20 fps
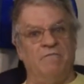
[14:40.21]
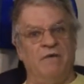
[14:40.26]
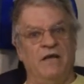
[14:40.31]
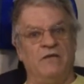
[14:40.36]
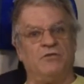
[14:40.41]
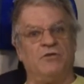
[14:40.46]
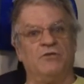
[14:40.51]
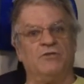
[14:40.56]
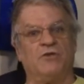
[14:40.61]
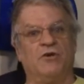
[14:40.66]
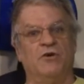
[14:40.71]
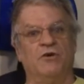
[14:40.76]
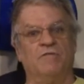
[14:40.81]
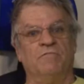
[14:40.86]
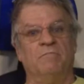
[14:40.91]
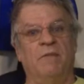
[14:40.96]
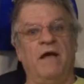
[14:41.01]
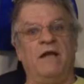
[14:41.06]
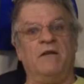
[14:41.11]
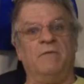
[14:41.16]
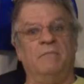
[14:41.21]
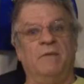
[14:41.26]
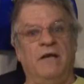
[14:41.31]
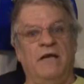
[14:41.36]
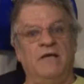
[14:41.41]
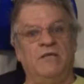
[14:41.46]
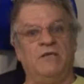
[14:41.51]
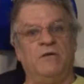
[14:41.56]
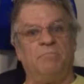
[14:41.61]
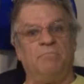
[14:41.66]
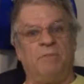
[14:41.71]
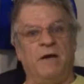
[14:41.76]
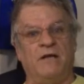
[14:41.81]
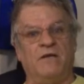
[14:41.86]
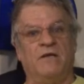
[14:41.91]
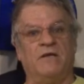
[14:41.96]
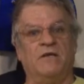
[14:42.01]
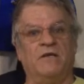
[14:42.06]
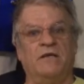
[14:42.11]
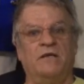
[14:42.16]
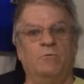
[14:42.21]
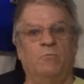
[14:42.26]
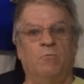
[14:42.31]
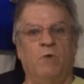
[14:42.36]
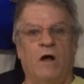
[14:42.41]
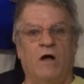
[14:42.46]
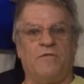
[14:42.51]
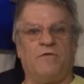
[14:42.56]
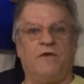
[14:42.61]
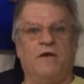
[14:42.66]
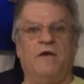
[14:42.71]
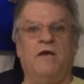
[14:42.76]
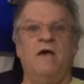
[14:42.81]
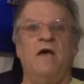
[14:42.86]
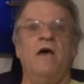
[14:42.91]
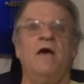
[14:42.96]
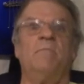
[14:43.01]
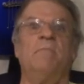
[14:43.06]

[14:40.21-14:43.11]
ventures could have made him independently wealthy